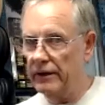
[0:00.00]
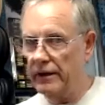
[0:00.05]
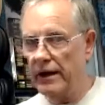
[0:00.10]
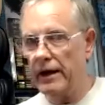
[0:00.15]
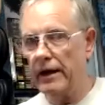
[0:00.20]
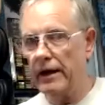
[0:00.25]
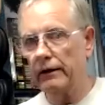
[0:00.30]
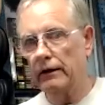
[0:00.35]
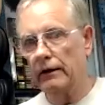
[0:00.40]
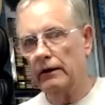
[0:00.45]

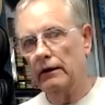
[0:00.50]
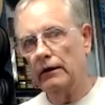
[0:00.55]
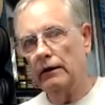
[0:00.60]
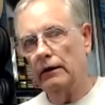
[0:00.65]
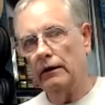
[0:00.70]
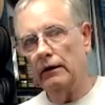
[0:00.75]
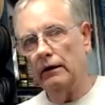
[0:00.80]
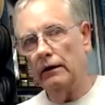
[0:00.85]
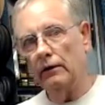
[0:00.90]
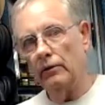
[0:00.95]
that,
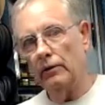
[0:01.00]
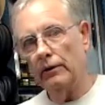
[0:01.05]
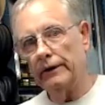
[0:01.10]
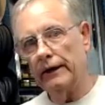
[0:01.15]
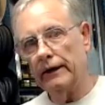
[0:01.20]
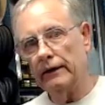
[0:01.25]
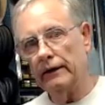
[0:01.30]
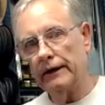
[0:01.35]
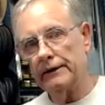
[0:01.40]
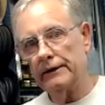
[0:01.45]
uh, where
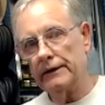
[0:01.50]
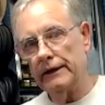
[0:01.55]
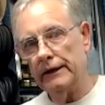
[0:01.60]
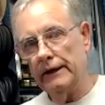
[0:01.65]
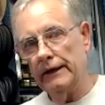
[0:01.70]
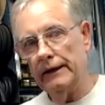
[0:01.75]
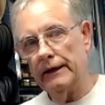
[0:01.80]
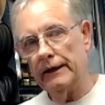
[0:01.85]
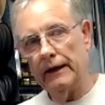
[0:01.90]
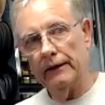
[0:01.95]
they like to
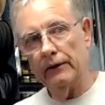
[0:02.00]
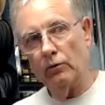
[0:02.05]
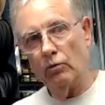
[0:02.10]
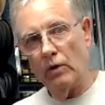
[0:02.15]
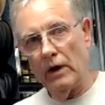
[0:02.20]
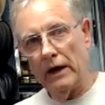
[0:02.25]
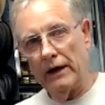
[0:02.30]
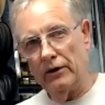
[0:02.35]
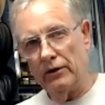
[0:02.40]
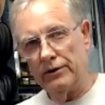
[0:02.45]
eat on the
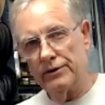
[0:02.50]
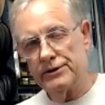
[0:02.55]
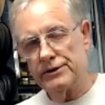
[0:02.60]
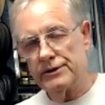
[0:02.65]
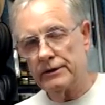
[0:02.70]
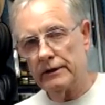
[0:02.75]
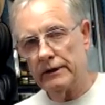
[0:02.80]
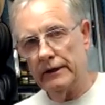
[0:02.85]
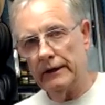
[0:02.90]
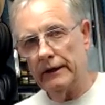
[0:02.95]
wires
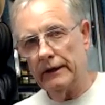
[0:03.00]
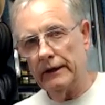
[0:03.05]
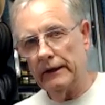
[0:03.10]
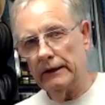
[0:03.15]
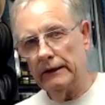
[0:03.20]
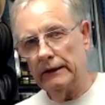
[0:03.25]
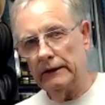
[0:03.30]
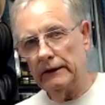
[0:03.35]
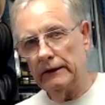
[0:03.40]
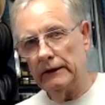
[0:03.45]

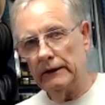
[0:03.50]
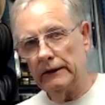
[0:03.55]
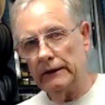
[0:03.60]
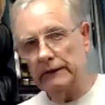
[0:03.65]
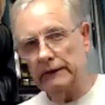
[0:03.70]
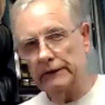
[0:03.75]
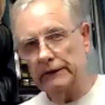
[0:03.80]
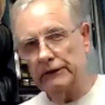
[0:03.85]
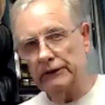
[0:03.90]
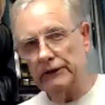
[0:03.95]
and
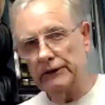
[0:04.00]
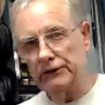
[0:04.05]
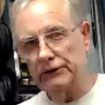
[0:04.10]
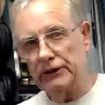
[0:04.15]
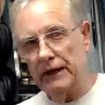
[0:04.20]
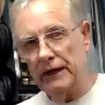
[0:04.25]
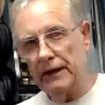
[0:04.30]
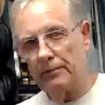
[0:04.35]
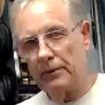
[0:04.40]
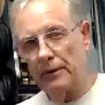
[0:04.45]
uh,
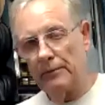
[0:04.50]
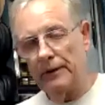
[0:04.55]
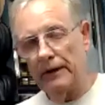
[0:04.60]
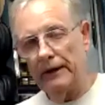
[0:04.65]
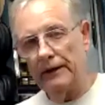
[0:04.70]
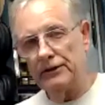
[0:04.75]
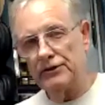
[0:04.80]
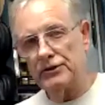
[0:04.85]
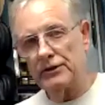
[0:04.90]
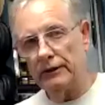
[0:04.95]
chomp up that
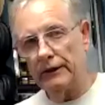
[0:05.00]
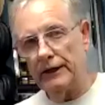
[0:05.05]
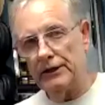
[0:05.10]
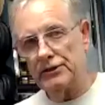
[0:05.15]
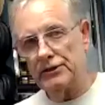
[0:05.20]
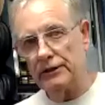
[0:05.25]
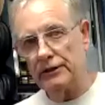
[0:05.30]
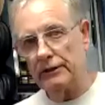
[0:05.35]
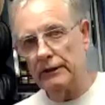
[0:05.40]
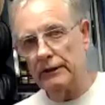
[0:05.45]

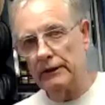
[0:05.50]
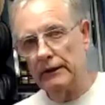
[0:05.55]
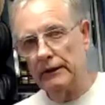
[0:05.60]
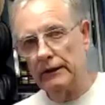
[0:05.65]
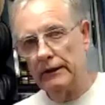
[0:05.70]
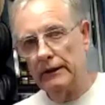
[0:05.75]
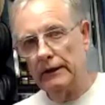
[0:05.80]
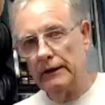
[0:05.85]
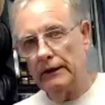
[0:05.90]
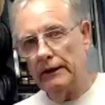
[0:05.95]
insulation.
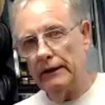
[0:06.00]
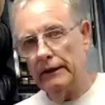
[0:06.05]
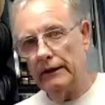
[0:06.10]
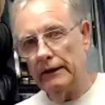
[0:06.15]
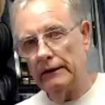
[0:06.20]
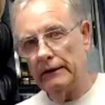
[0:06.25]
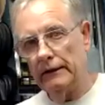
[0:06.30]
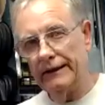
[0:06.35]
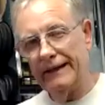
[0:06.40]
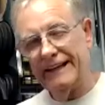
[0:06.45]

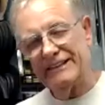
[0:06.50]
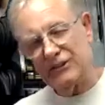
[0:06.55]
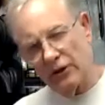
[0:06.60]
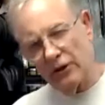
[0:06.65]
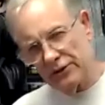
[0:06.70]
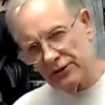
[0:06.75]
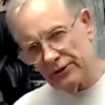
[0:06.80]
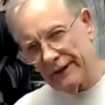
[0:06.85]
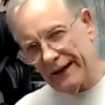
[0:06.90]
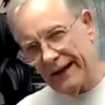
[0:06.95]
And uh, that's
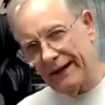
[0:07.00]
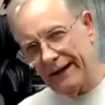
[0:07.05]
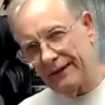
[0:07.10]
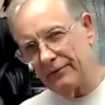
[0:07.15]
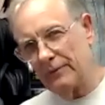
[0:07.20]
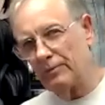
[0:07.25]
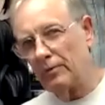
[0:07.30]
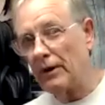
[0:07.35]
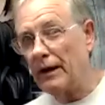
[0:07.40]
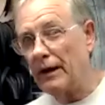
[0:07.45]
also kind of
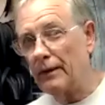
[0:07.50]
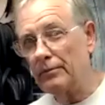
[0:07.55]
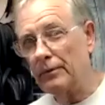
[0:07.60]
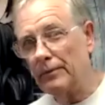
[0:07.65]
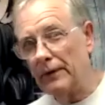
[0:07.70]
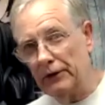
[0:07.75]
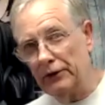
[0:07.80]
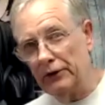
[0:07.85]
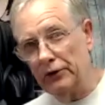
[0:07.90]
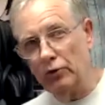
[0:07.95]
a problem
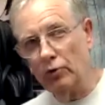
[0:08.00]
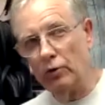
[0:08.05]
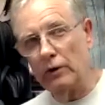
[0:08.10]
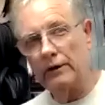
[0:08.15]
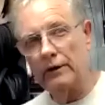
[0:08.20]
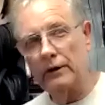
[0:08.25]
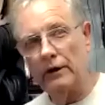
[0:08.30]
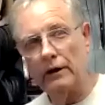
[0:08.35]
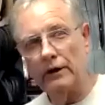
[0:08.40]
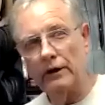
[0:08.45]
on newer
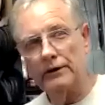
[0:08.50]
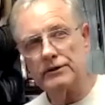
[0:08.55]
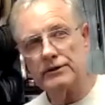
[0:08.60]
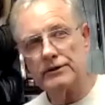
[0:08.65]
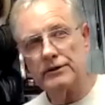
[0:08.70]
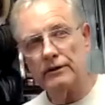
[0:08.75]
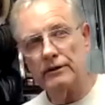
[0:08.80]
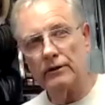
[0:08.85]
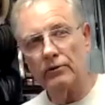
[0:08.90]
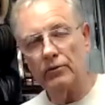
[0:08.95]
cars
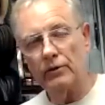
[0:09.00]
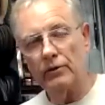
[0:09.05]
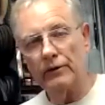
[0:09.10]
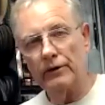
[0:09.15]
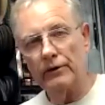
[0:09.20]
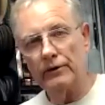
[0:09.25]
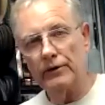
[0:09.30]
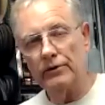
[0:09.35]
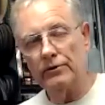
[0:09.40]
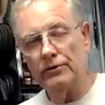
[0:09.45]
where
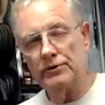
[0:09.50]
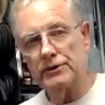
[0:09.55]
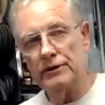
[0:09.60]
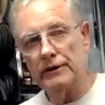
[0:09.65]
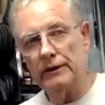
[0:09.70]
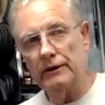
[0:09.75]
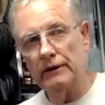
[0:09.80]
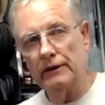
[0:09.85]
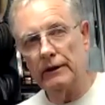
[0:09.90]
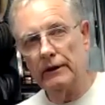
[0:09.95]
they're
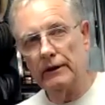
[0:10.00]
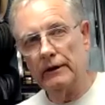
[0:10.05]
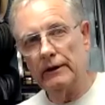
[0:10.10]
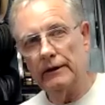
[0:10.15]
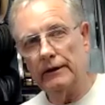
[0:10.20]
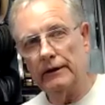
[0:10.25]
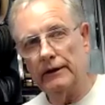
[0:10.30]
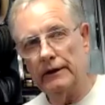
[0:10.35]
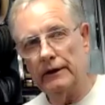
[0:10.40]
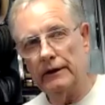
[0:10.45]
using
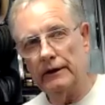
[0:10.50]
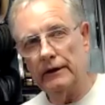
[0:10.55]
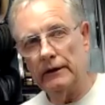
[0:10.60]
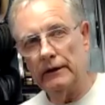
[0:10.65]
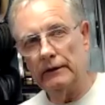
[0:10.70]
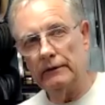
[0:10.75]
the